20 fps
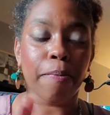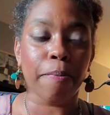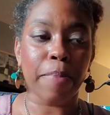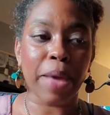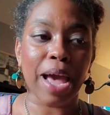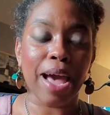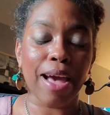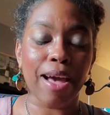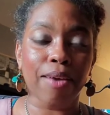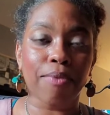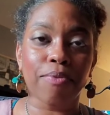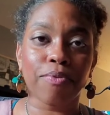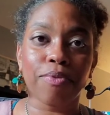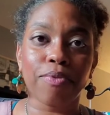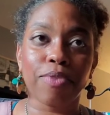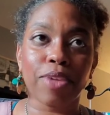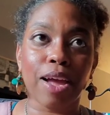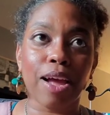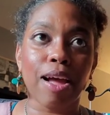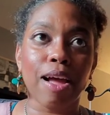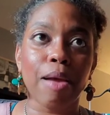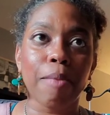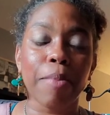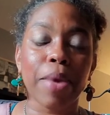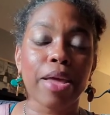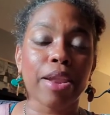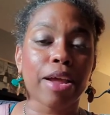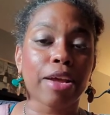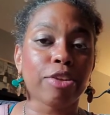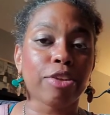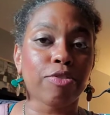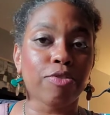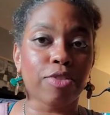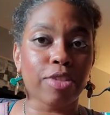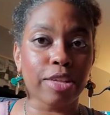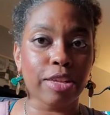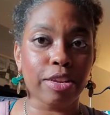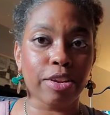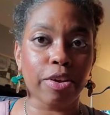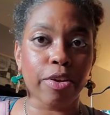bath time, and I use
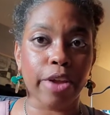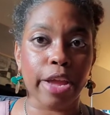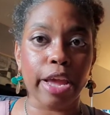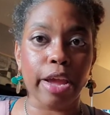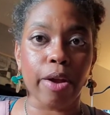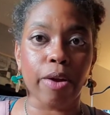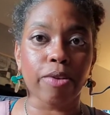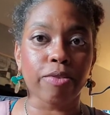it in her hair.